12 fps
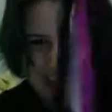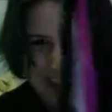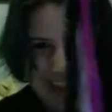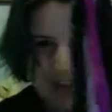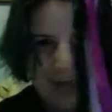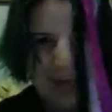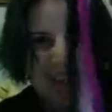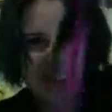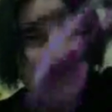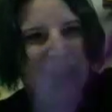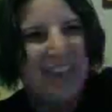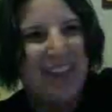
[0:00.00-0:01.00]
like these.
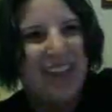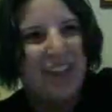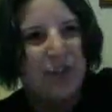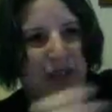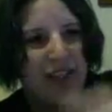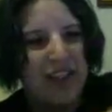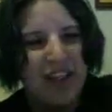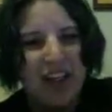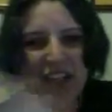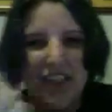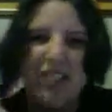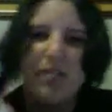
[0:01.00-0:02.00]
What's these dreads?
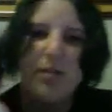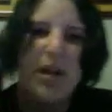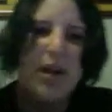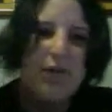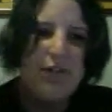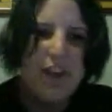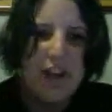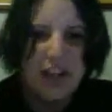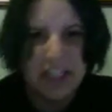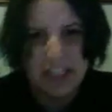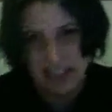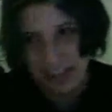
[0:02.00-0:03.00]
These are my
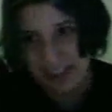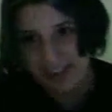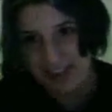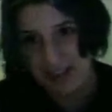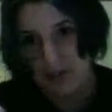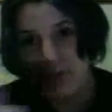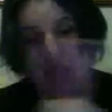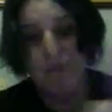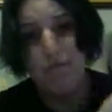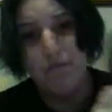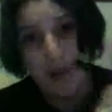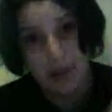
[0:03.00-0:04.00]
very early attempts.
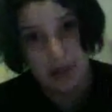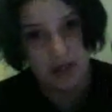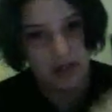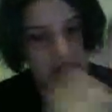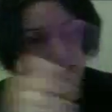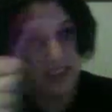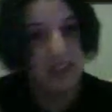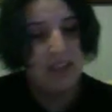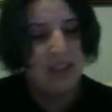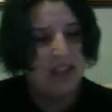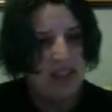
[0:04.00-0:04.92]
Very early.